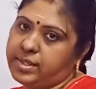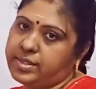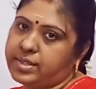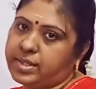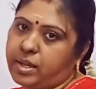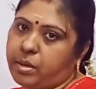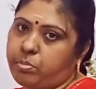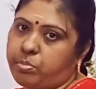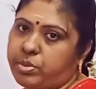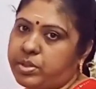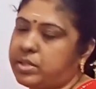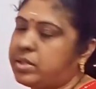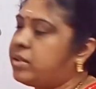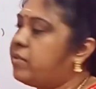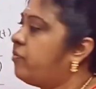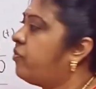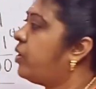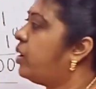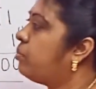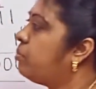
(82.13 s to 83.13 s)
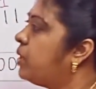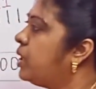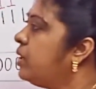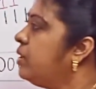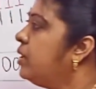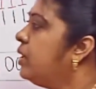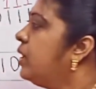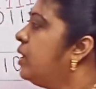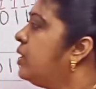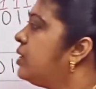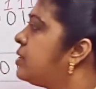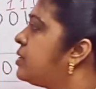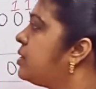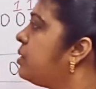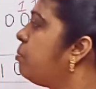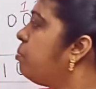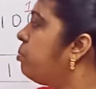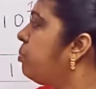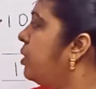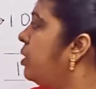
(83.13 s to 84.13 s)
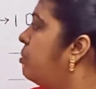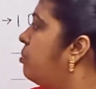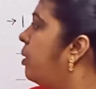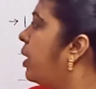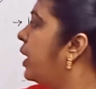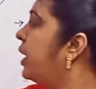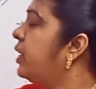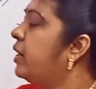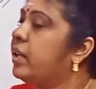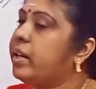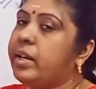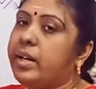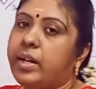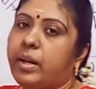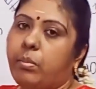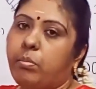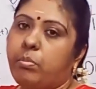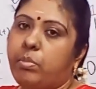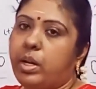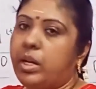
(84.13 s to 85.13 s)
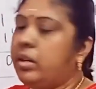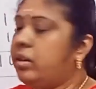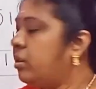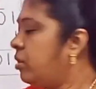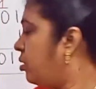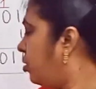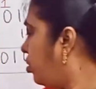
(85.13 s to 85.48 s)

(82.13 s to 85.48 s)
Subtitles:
examples from a simple binary number